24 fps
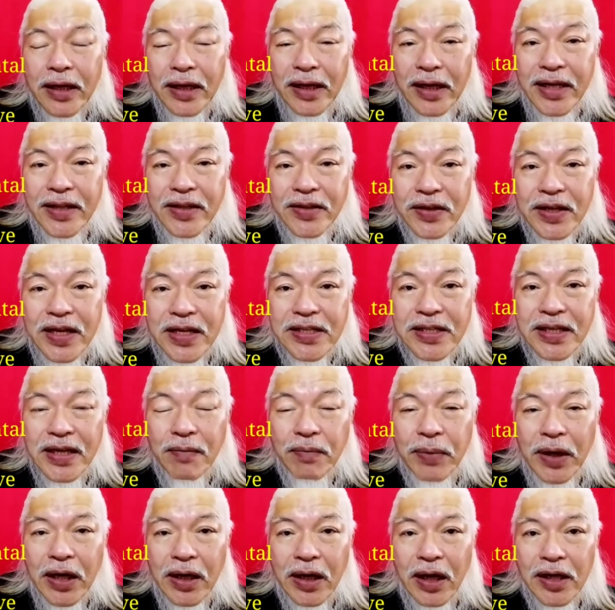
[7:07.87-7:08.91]
Intrinsic
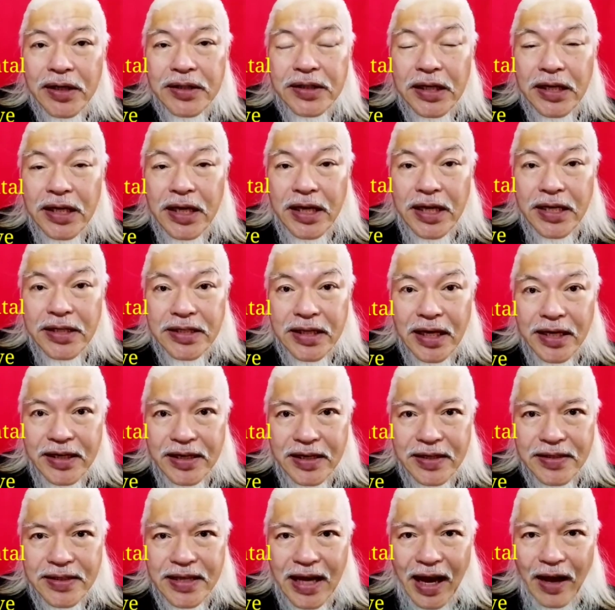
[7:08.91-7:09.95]
because it's a
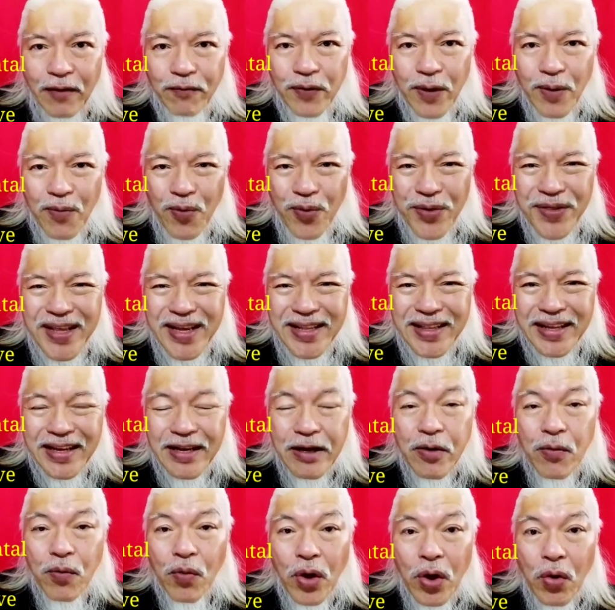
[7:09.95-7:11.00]
desire from within.
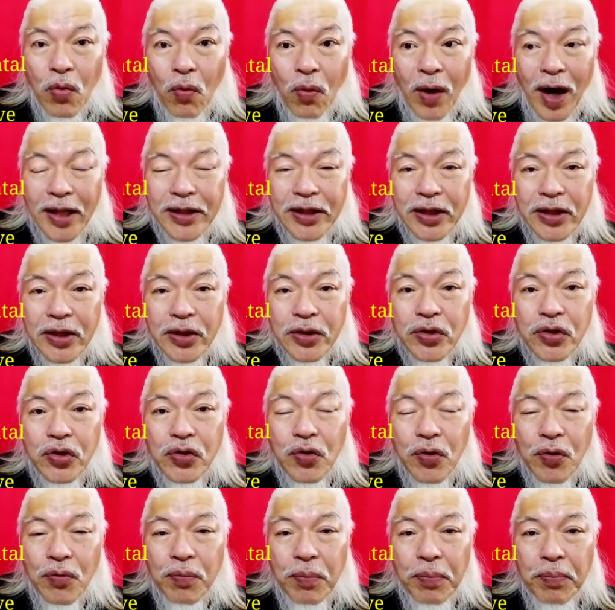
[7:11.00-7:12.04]
We want
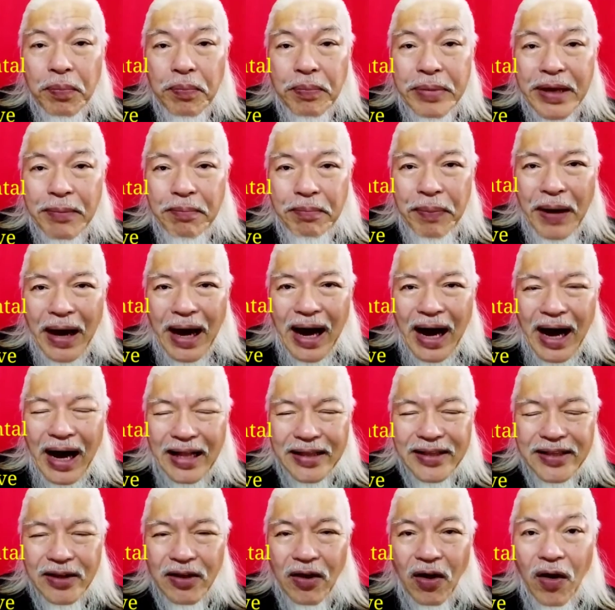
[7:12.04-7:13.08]
to be part
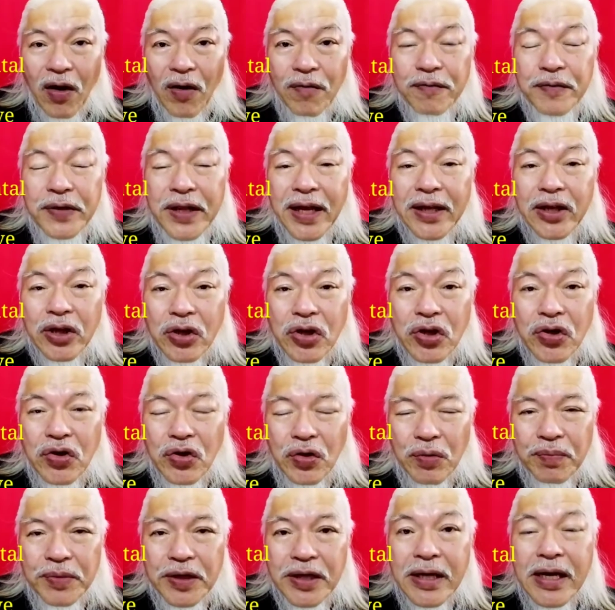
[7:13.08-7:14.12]
of that
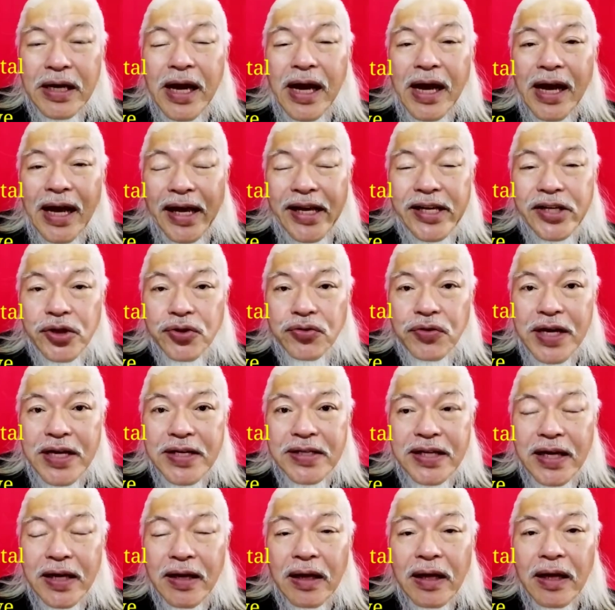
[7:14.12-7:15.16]
group.
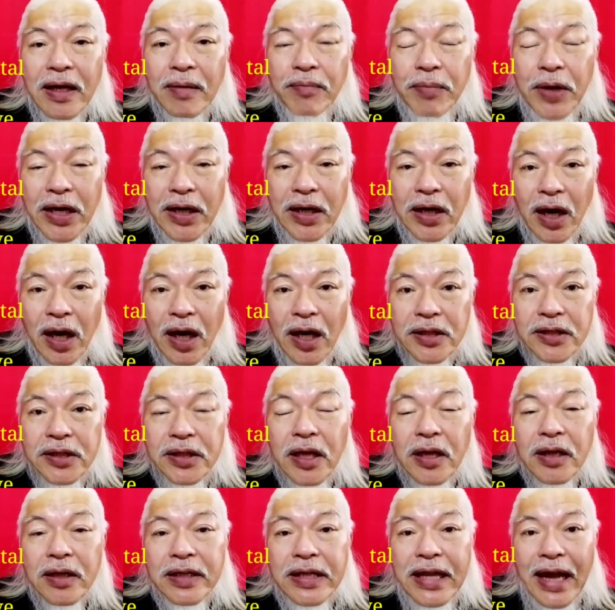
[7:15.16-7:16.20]
Extrinsic because
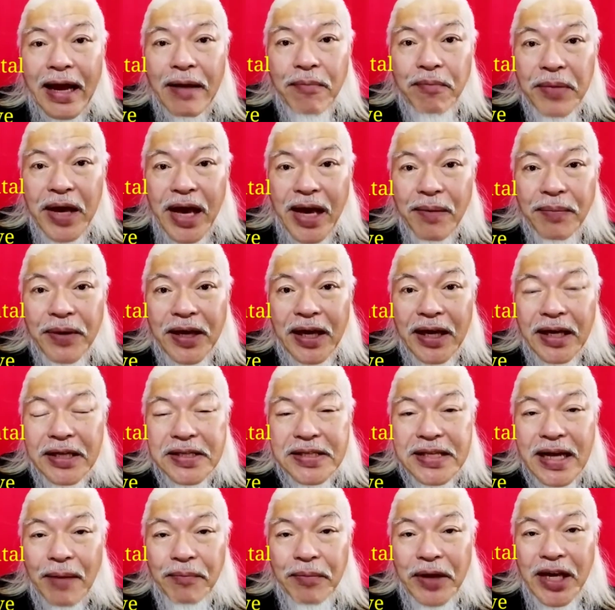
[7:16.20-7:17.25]
there may be
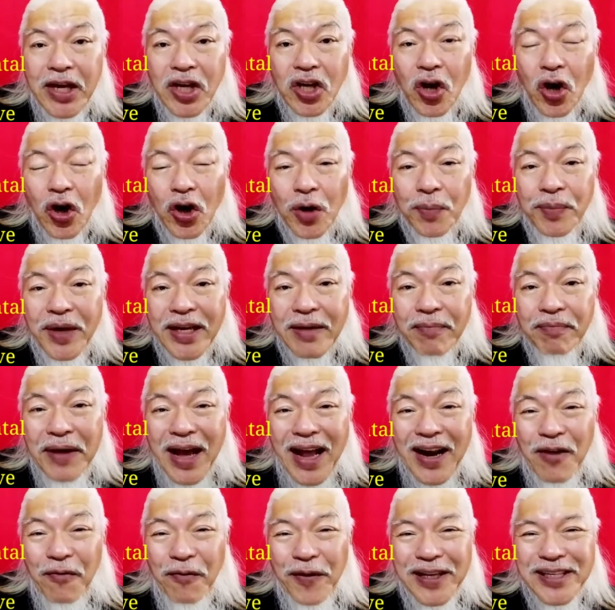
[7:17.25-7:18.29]
some economic
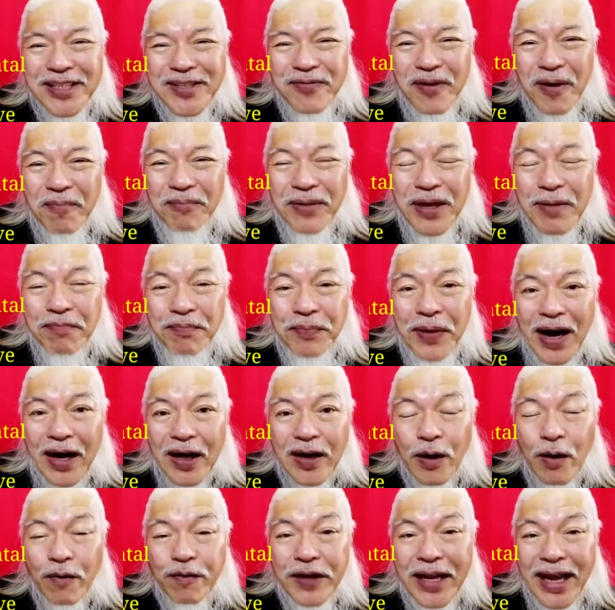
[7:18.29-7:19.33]
benefits from being
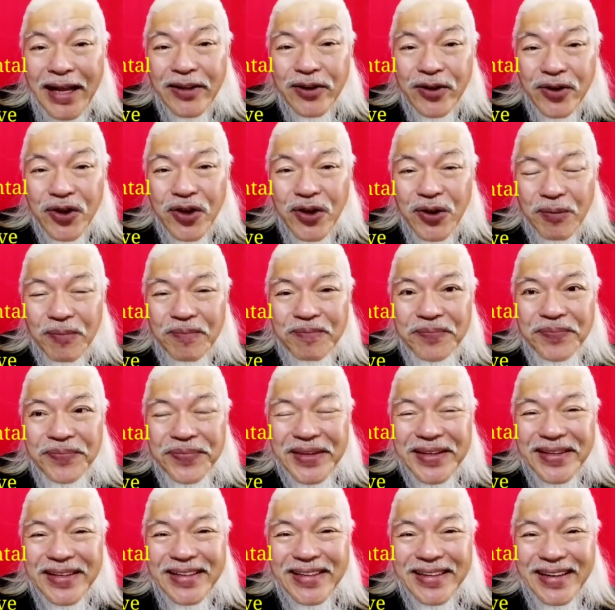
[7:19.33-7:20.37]
part of that group,
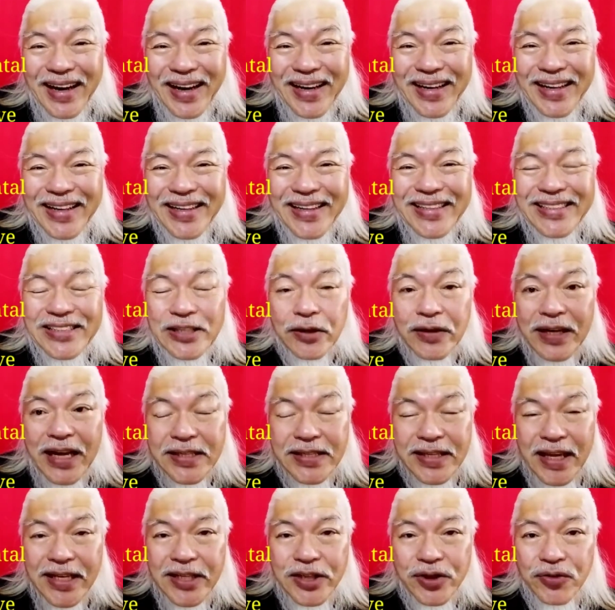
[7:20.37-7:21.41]
right? So
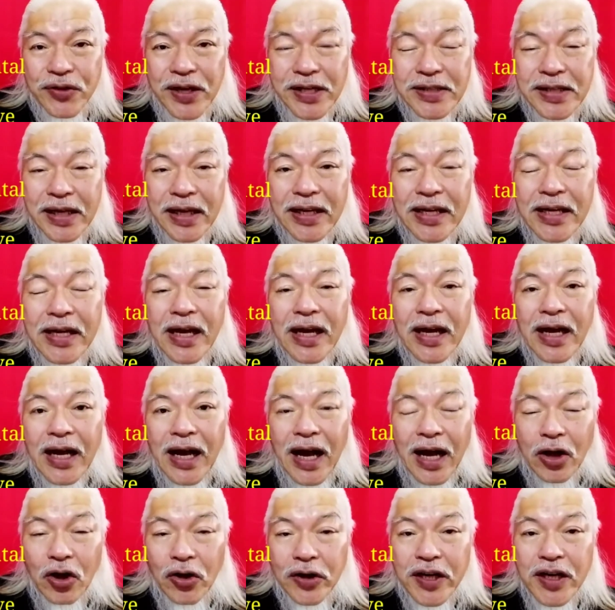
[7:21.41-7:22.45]
that's extrinsic.
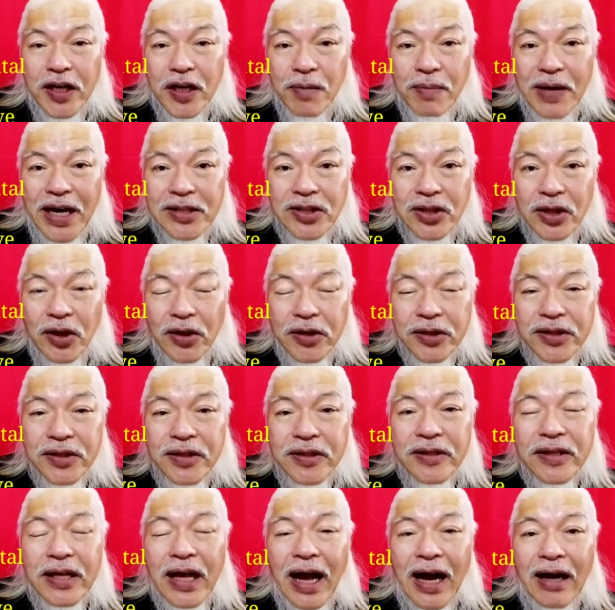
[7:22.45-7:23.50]
According to Maslows,
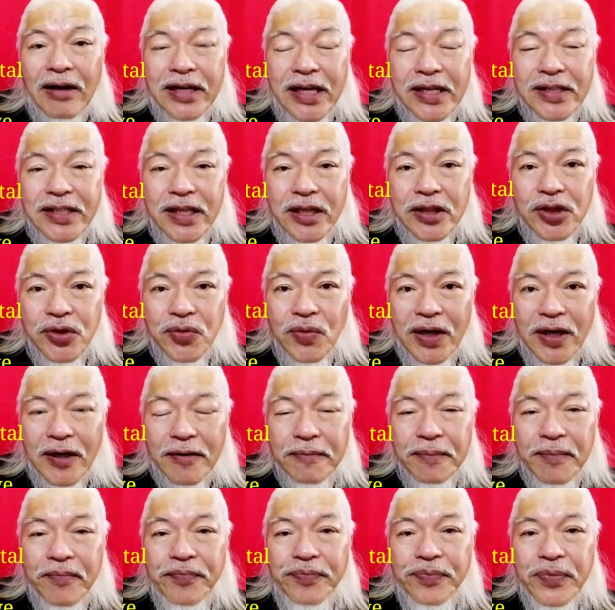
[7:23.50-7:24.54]
how does this work?
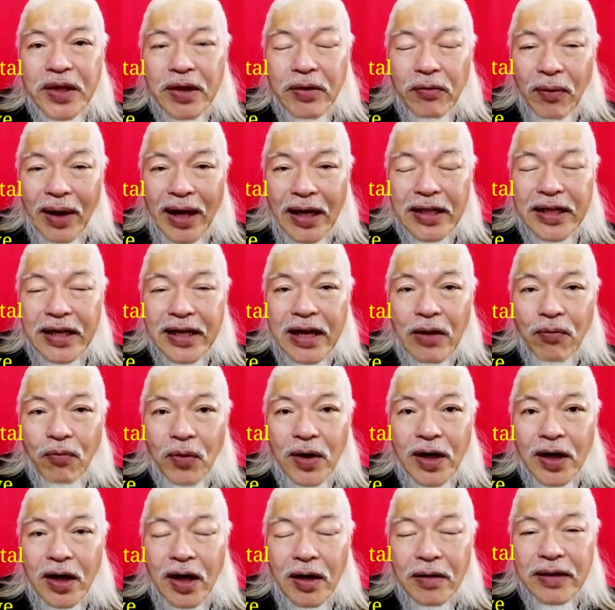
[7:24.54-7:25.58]
Well, it can
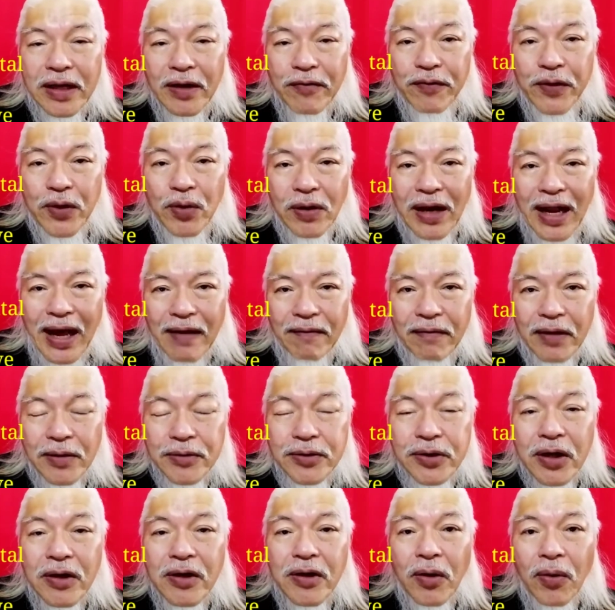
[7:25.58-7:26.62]
work on a few levels.
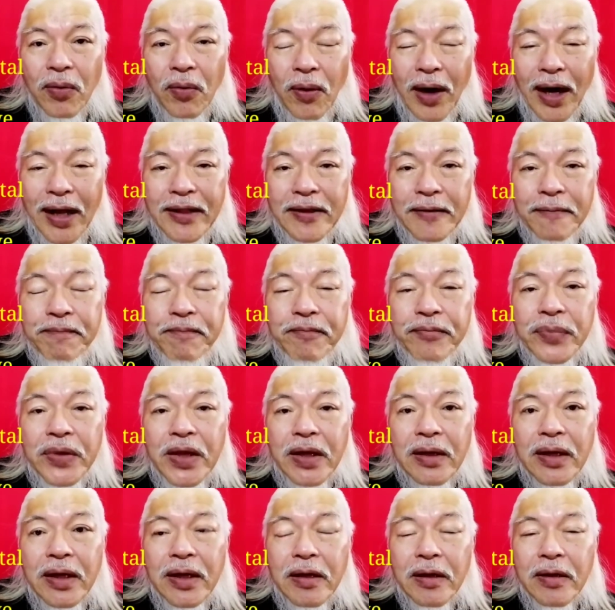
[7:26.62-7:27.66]
One,
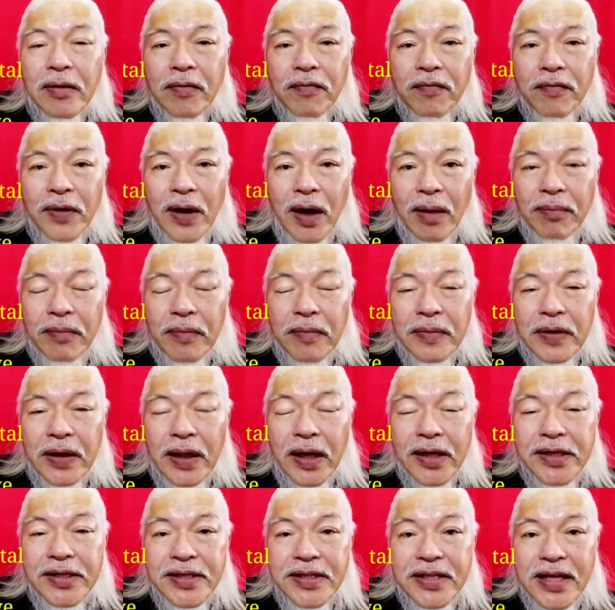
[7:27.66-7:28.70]
from
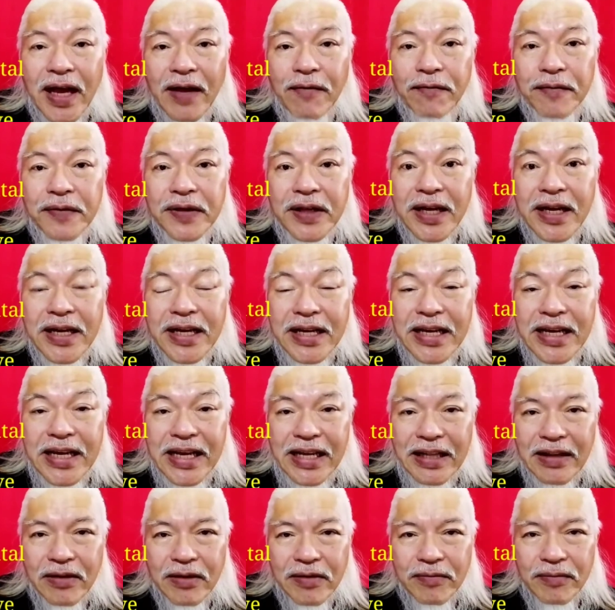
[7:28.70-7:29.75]
the safety need.